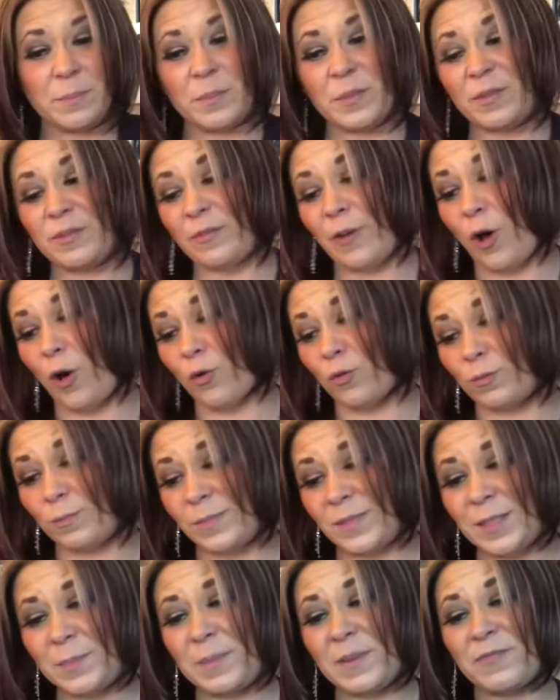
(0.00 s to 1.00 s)
move
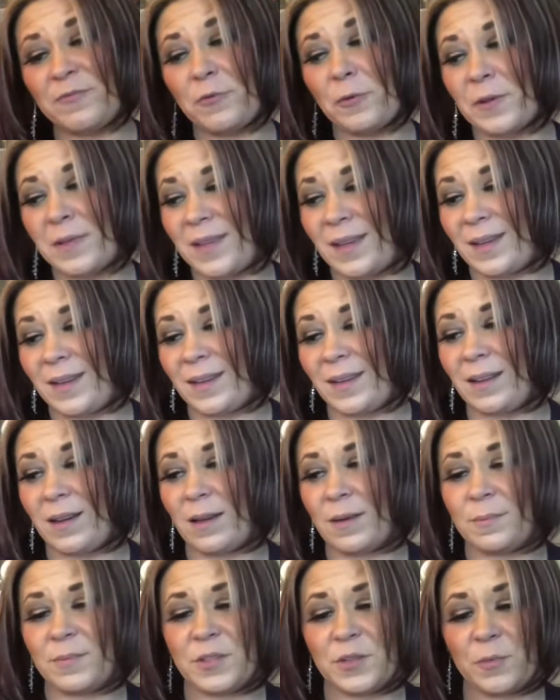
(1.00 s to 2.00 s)
homes before they can
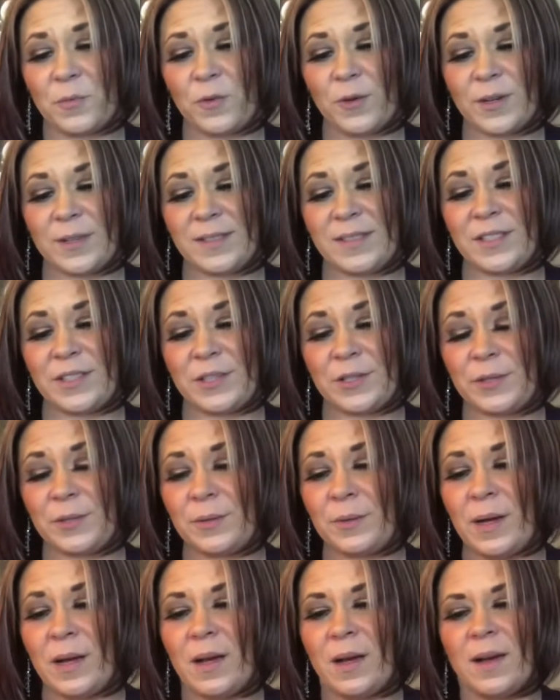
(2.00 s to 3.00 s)
come towards you.